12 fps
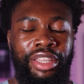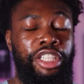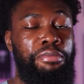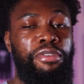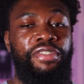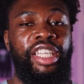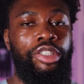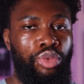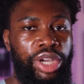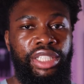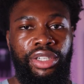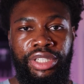This prevents
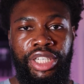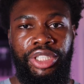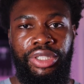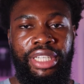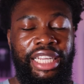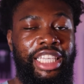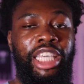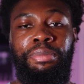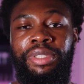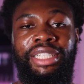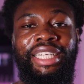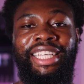race condition and
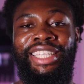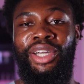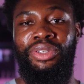keeps the data